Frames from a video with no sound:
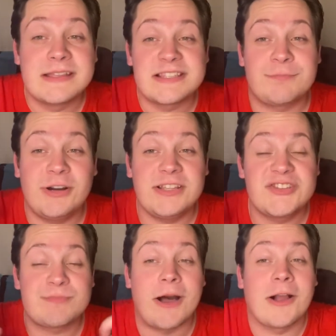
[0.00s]
T'Pring and
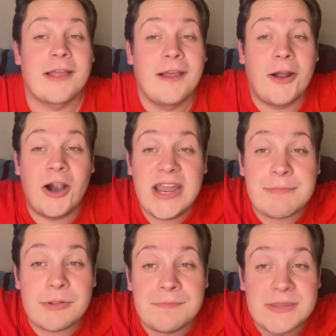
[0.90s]
Spock are able